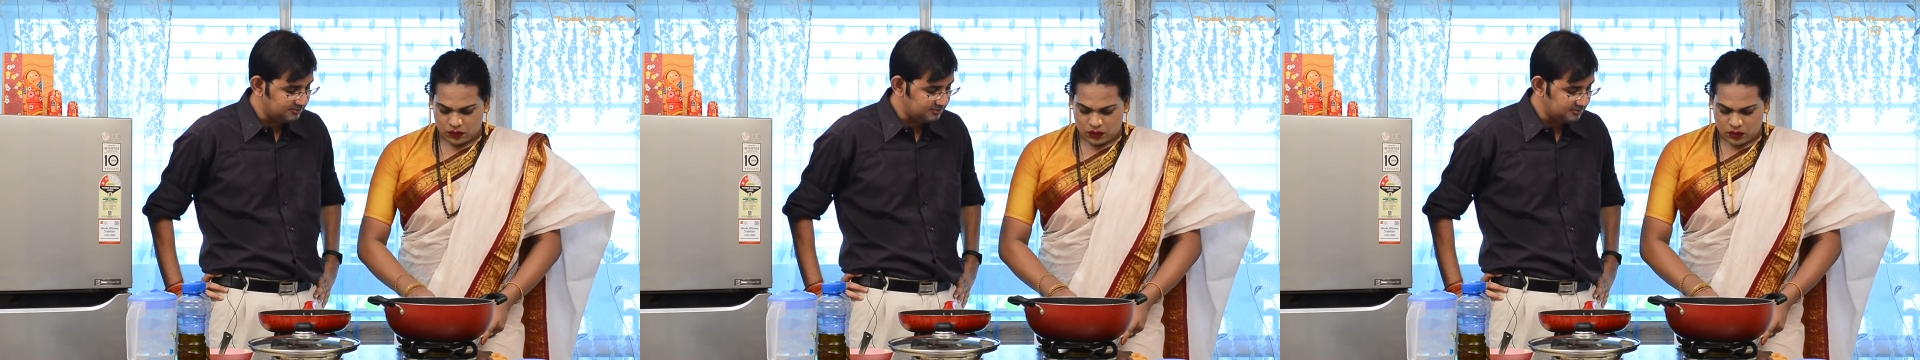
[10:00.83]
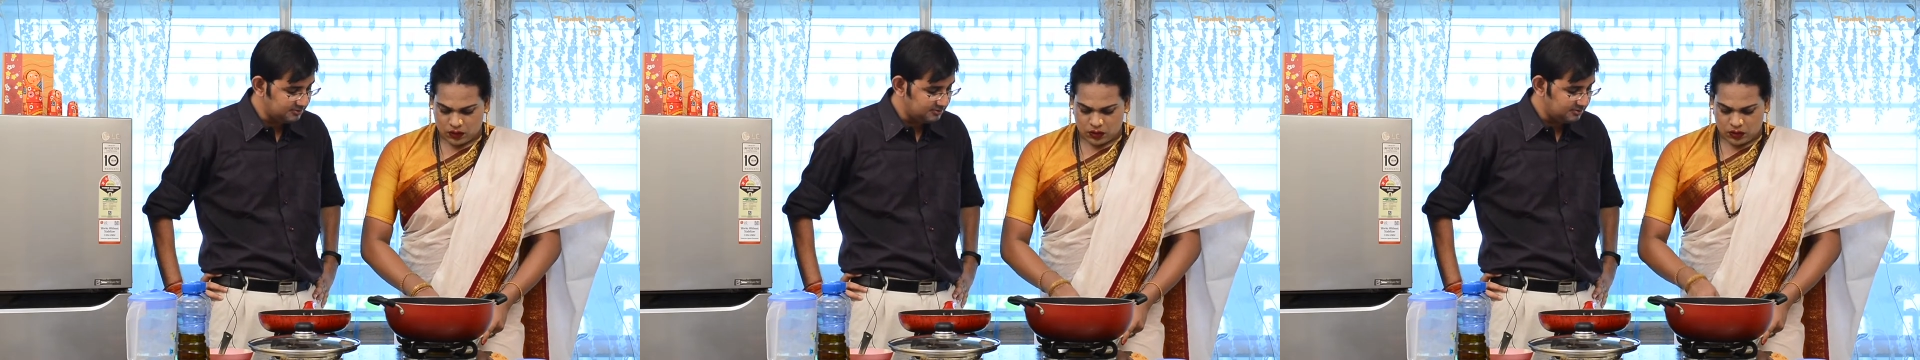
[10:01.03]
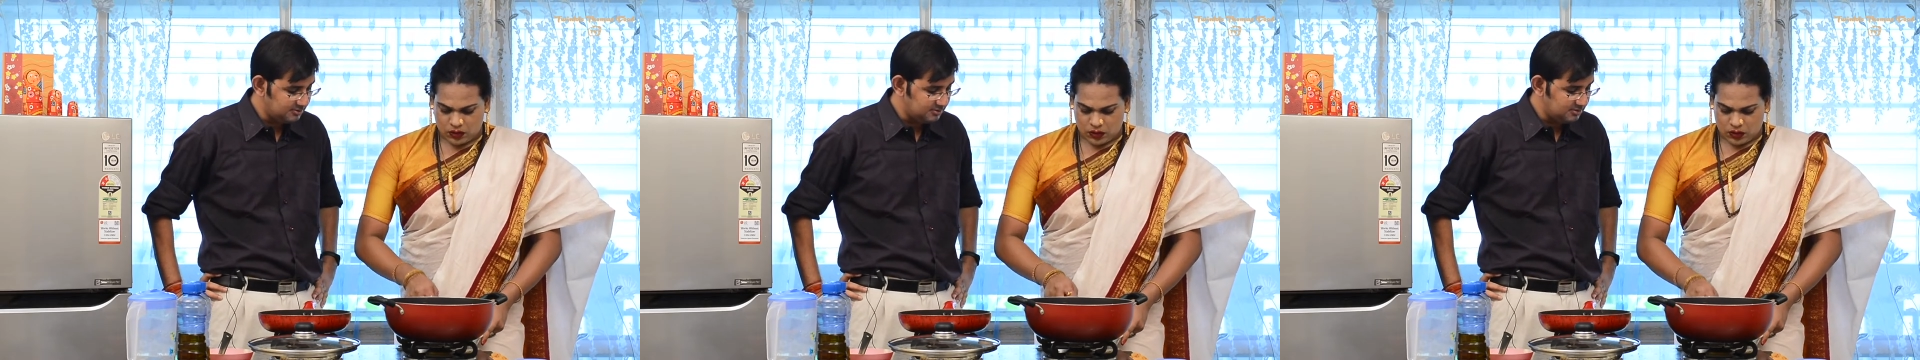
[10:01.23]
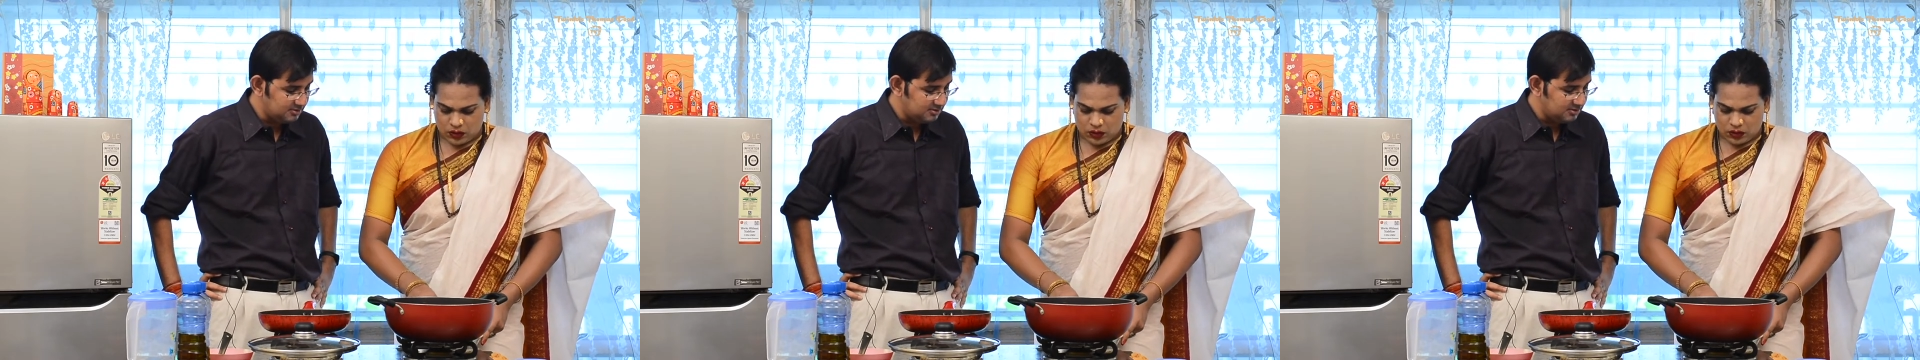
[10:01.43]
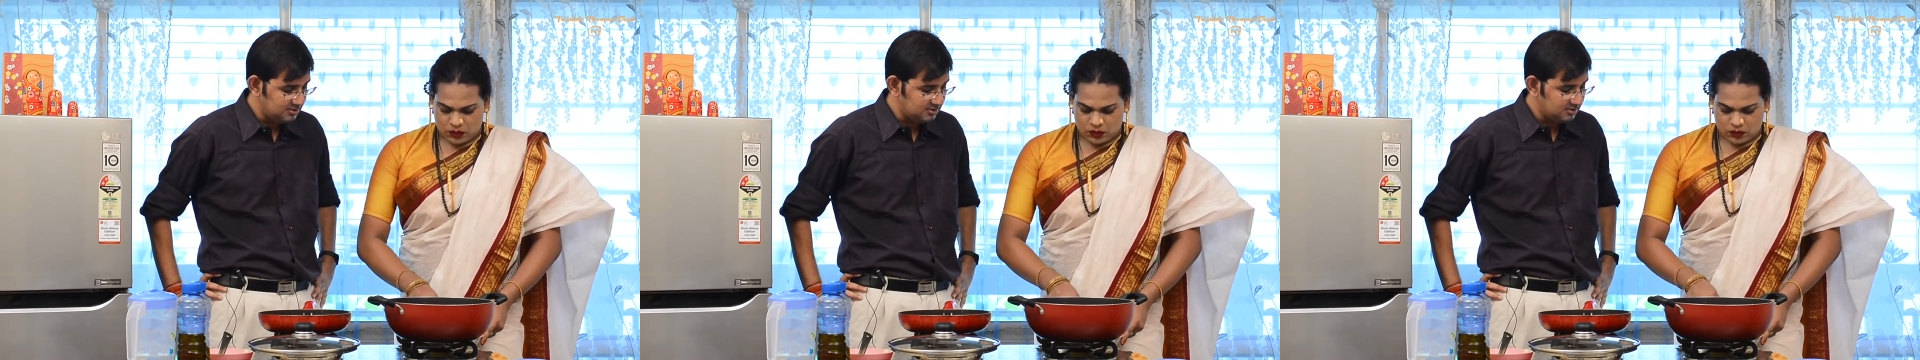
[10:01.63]

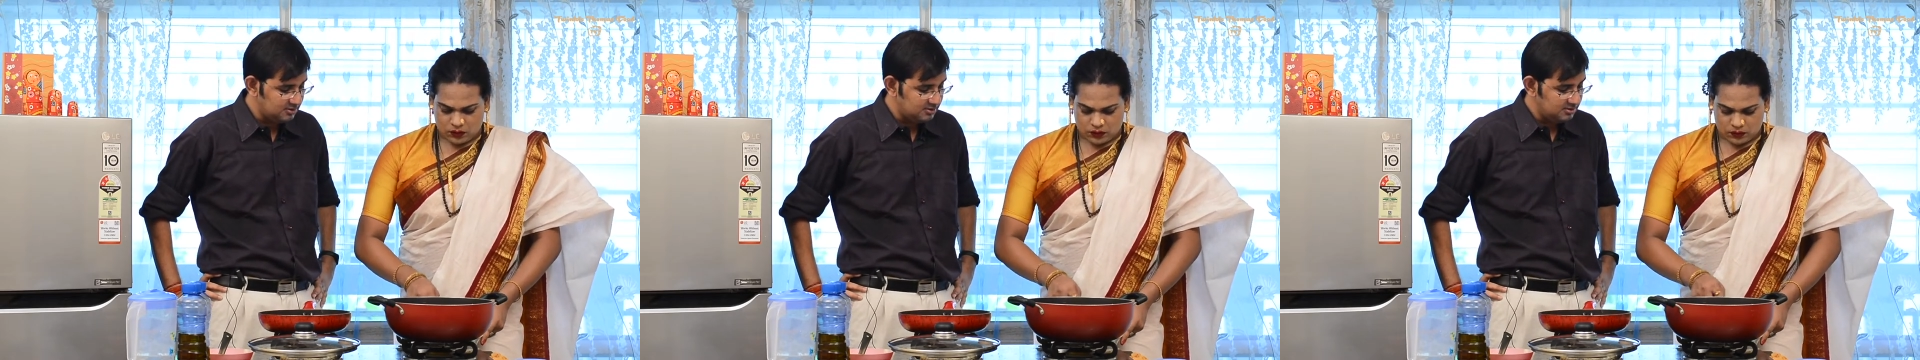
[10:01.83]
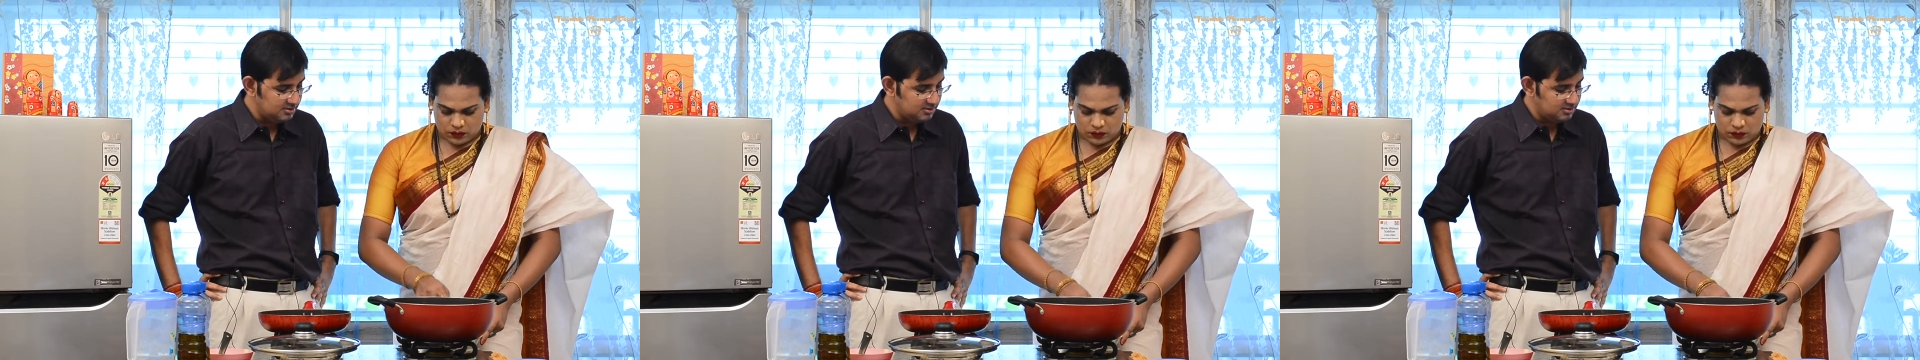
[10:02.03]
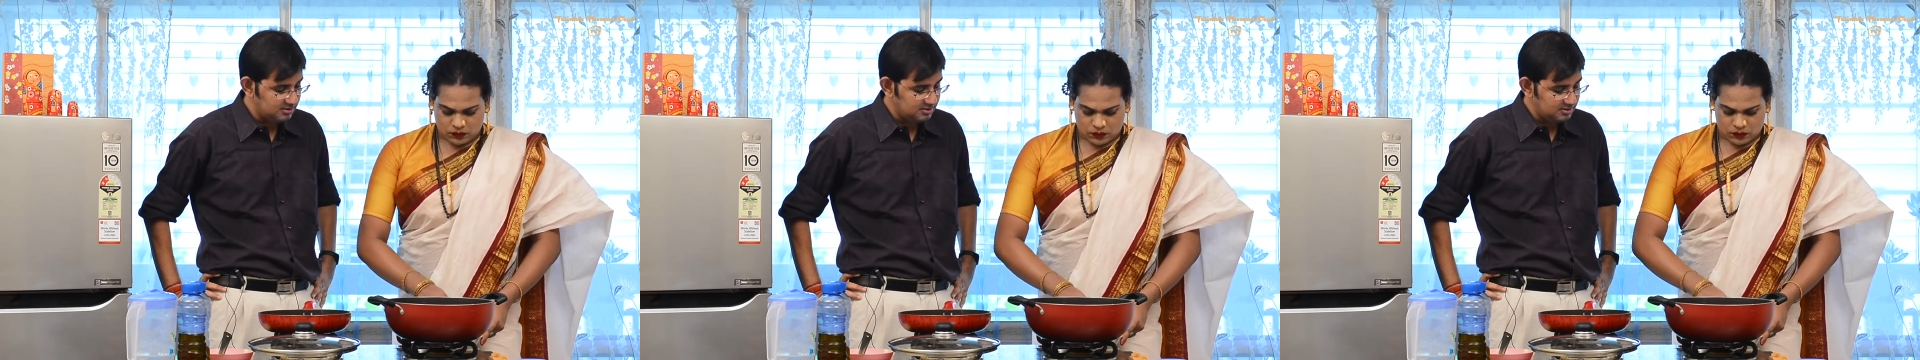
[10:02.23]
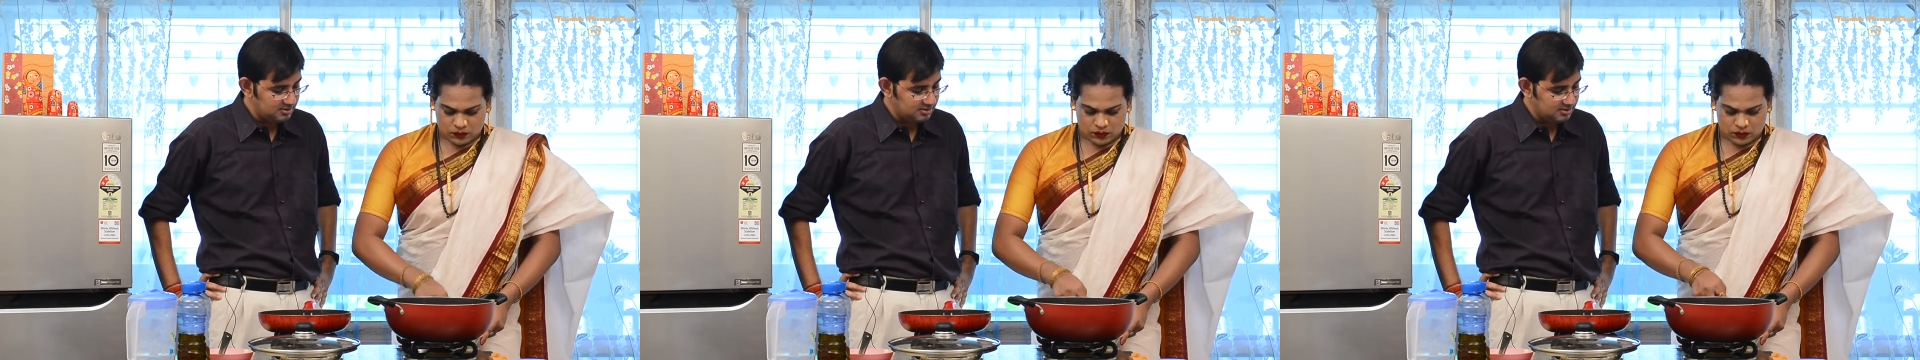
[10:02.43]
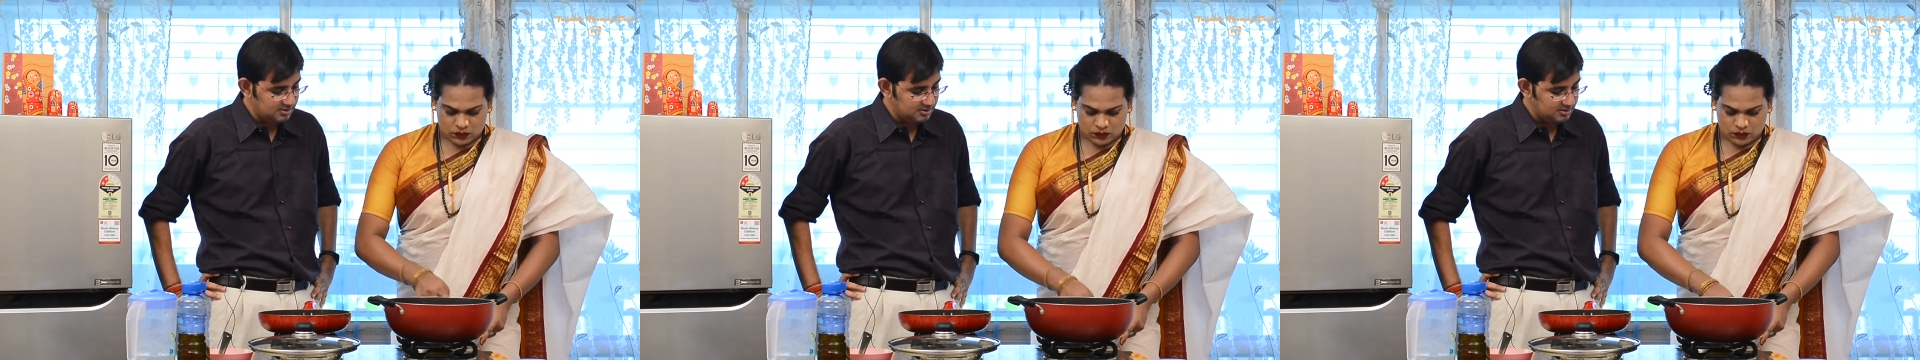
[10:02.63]

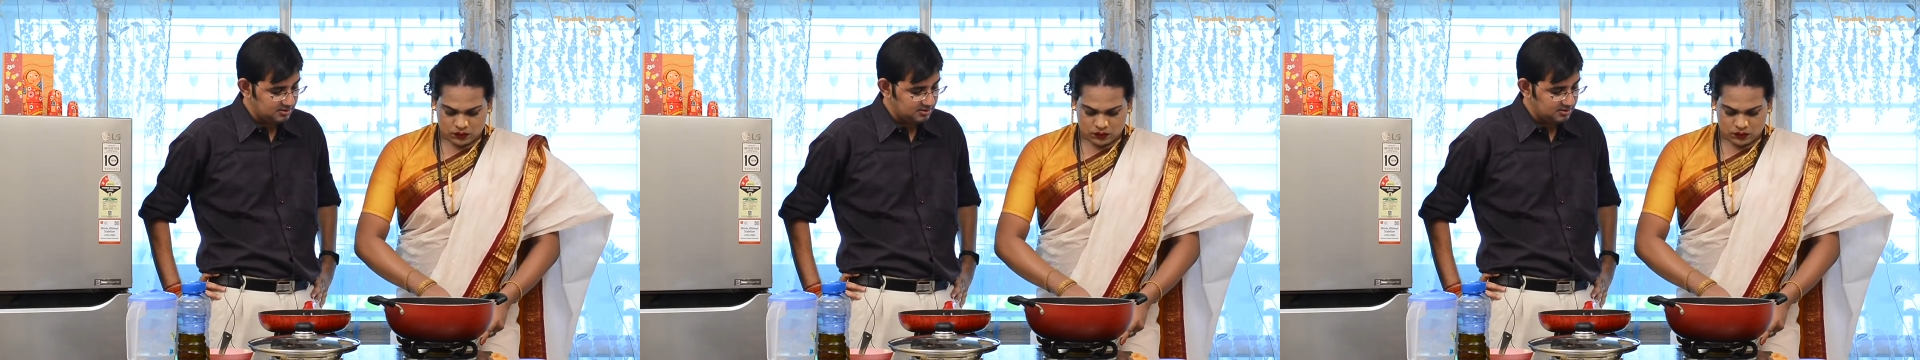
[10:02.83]
(silence)